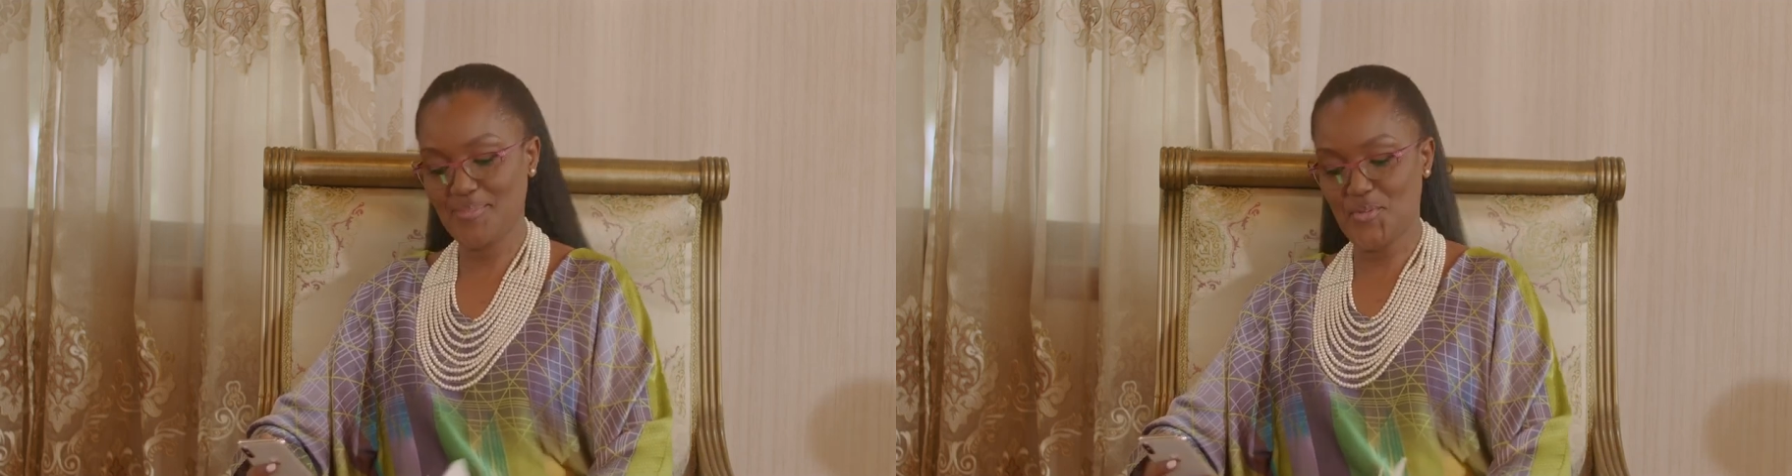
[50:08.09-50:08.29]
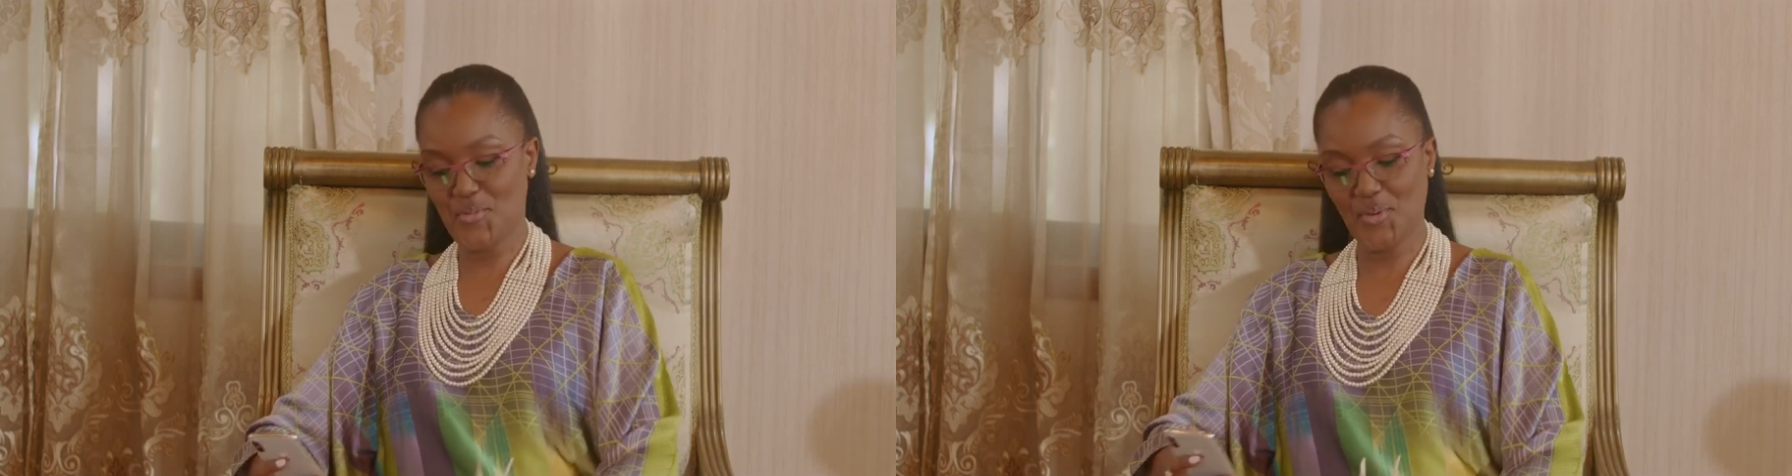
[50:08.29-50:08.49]

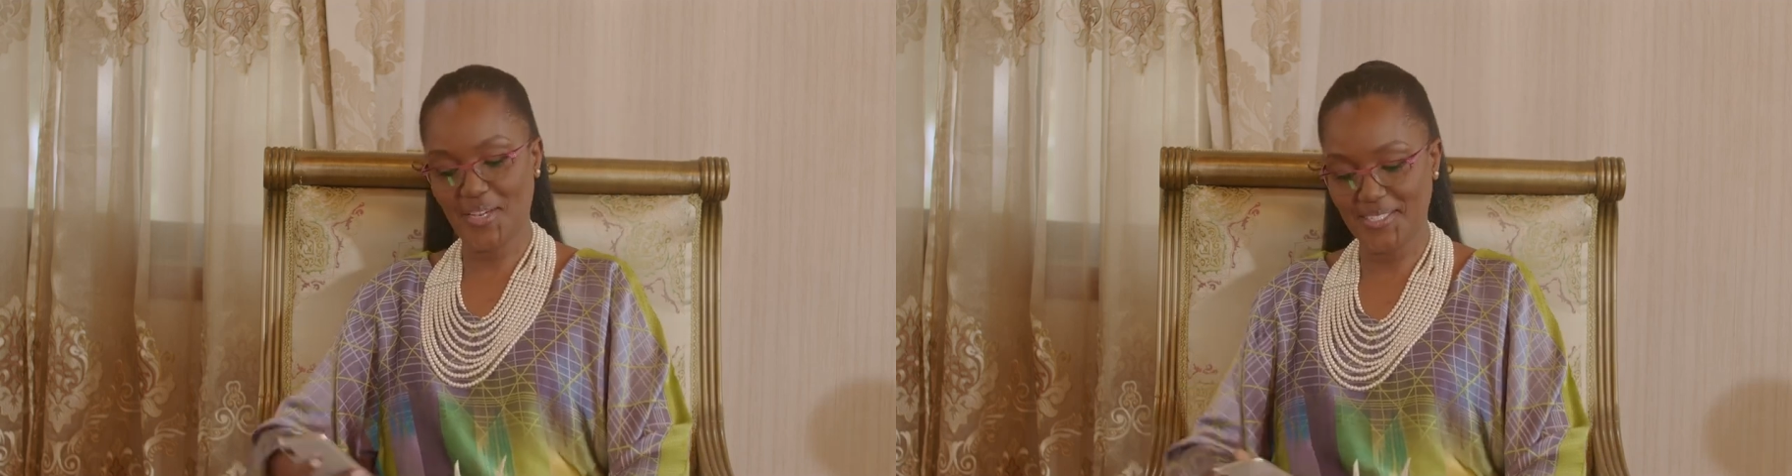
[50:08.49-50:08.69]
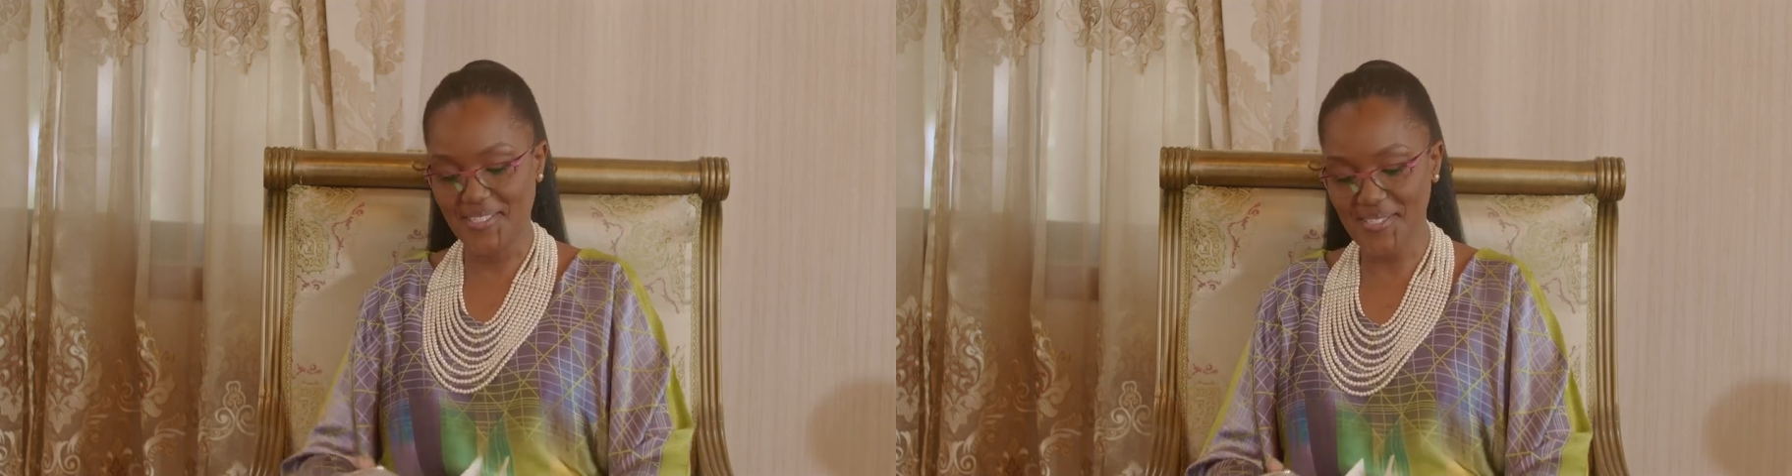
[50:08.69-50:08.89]
Your Royal
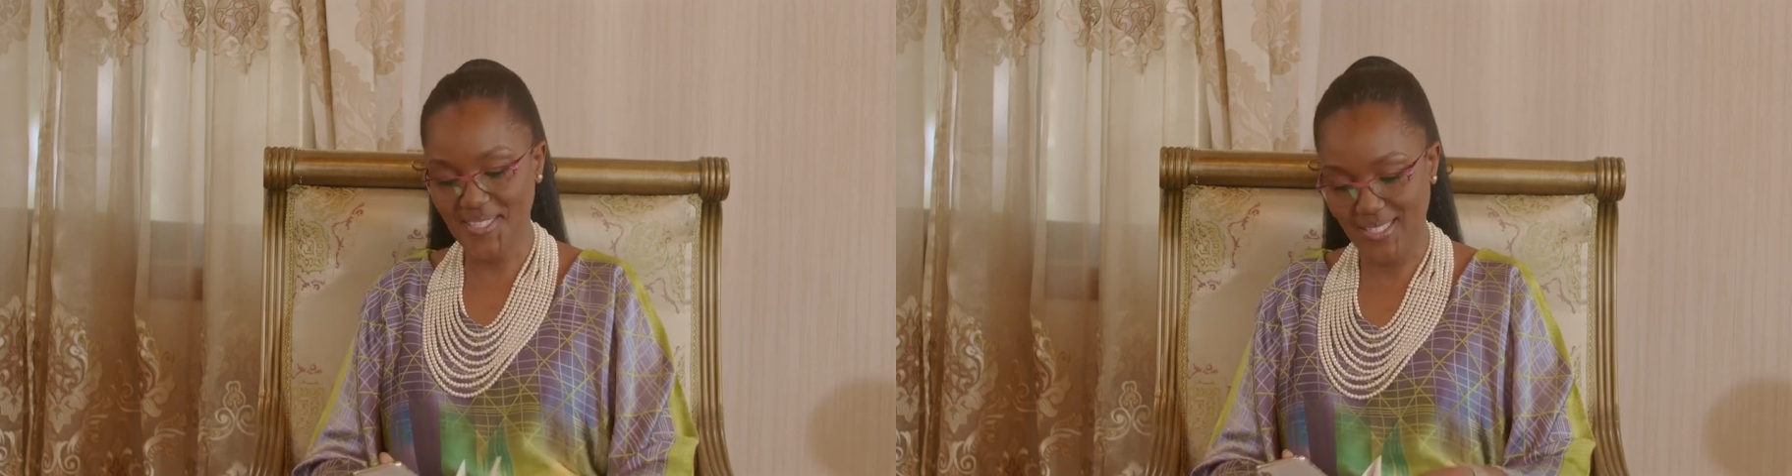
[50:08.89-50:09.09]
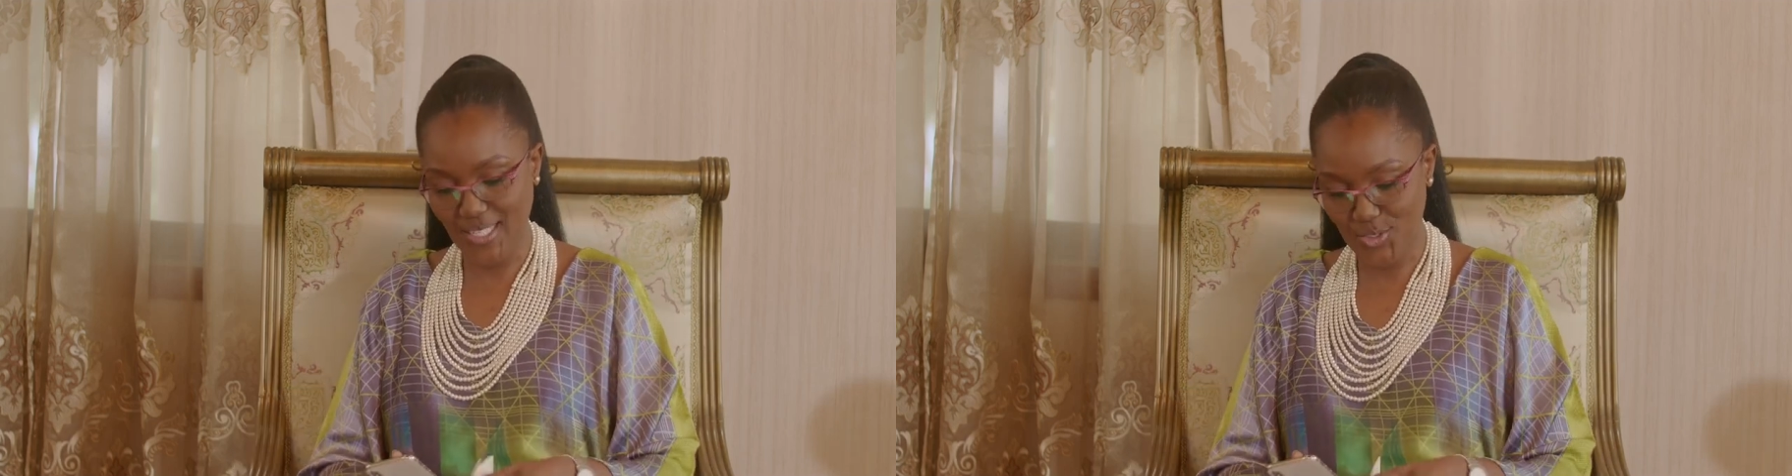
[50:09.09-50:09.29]
Highness,
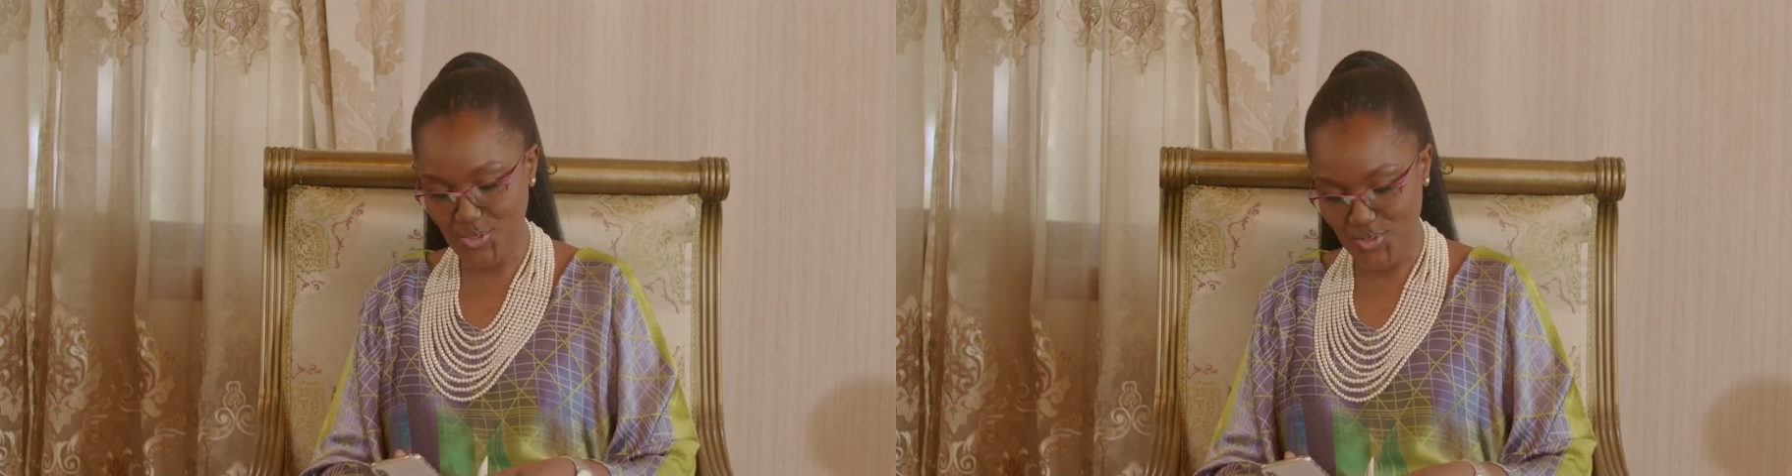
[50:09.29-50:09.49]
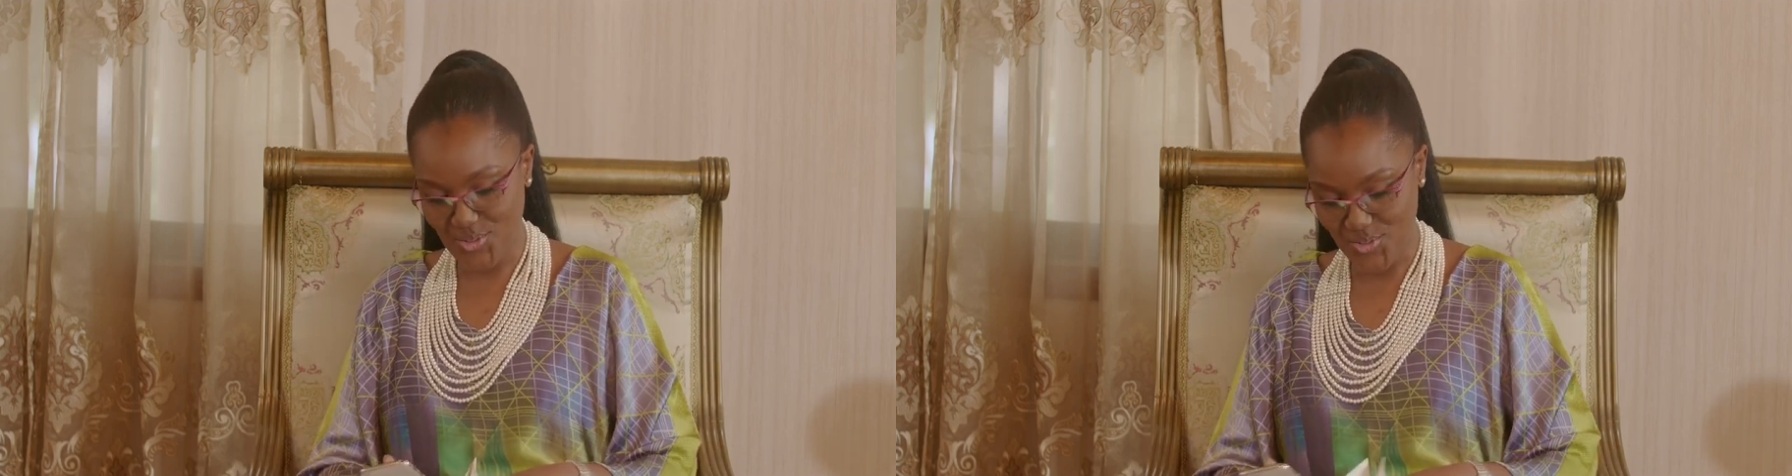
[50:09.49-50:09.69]
I'd like
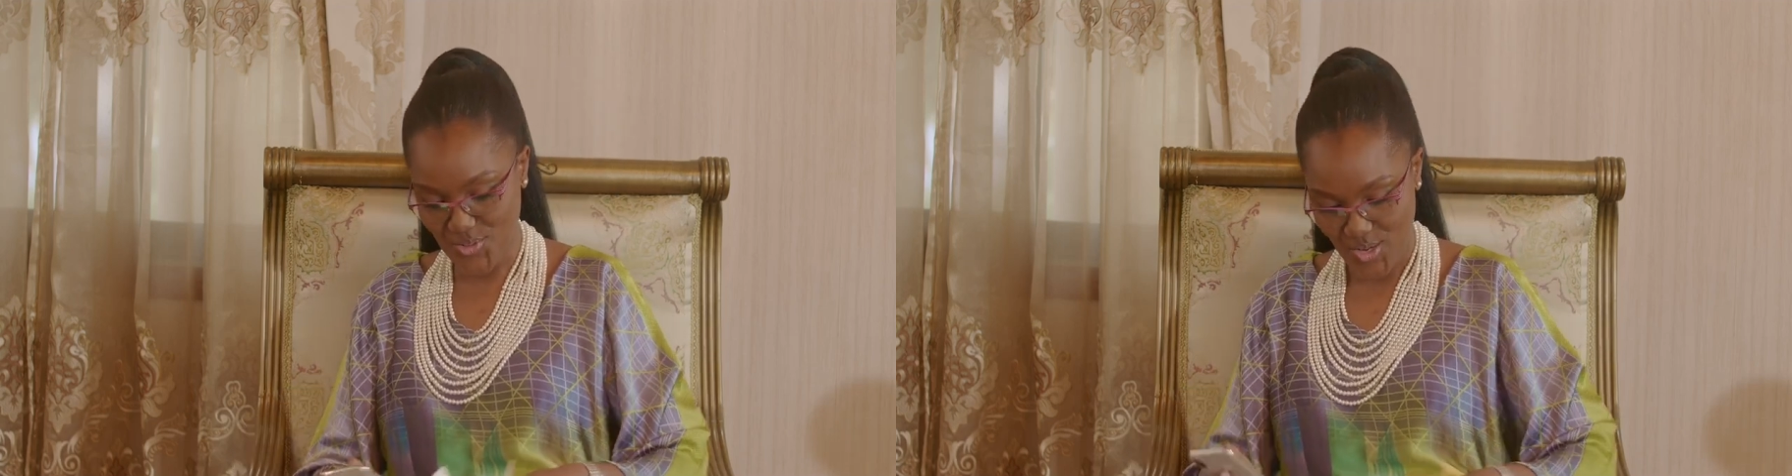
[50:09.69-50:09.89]
to